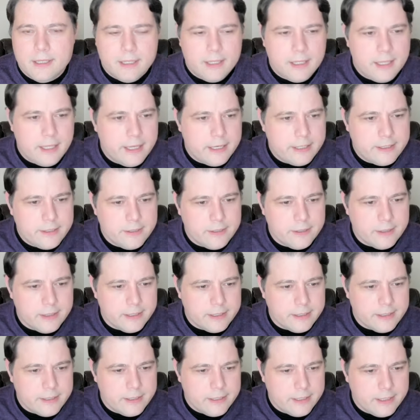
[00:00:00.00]

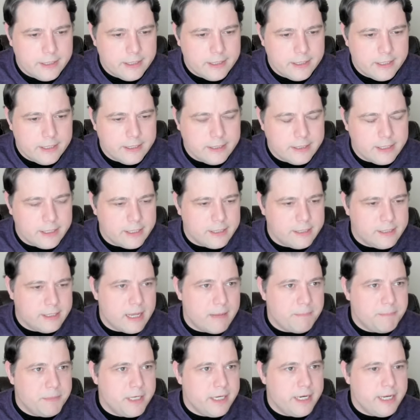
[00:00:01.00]
Excellent, it has
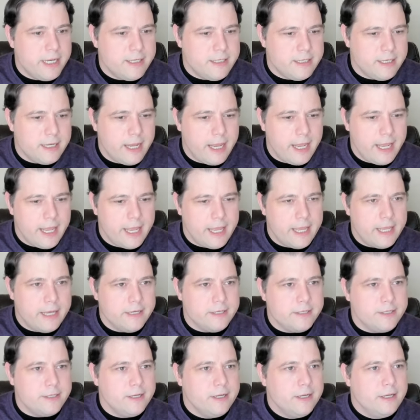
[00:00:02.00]
accepted it.
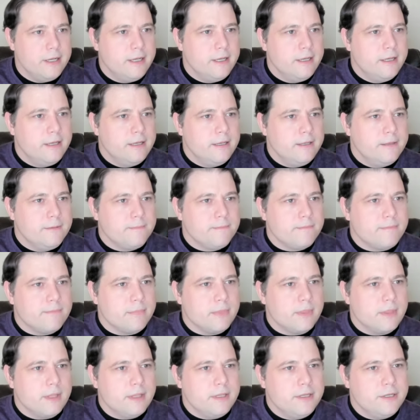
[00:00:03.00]
And
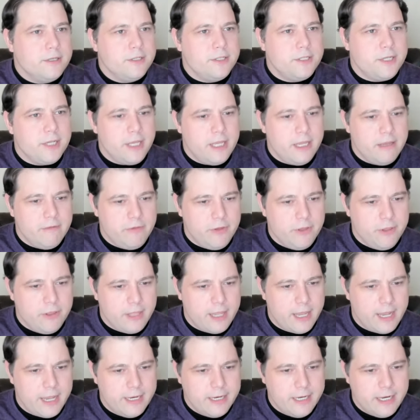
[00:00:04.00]
just to give you
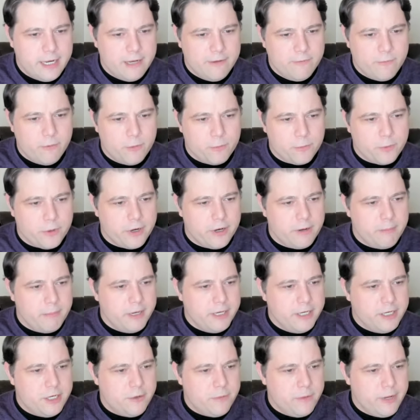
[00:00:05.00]
the idea of what we're going to be
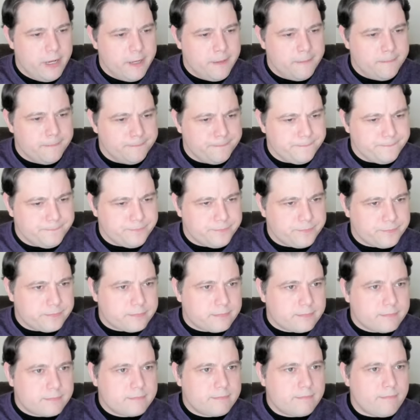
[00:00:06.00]
doing,
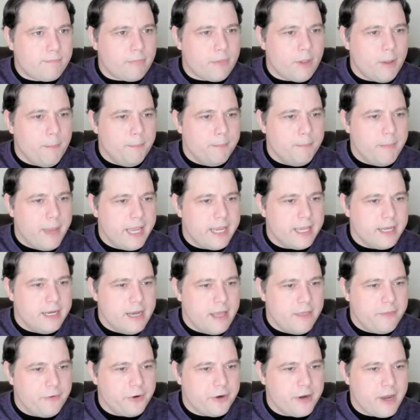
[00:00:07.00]
make
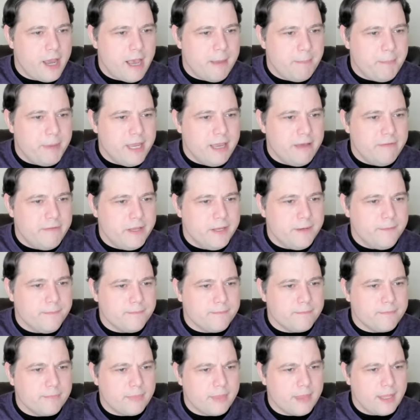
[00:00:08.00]
another copy of it
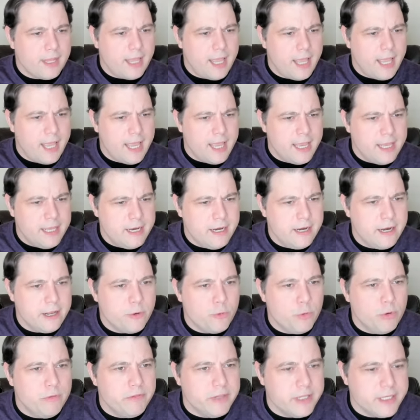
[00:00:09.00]
and an
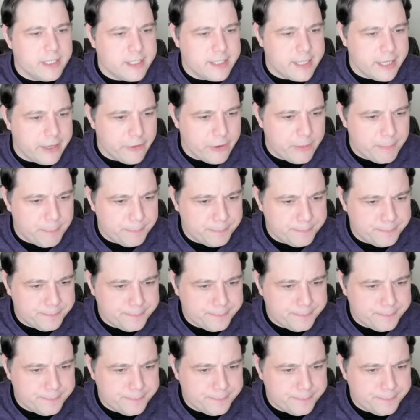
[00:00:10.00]
equivalence theorem.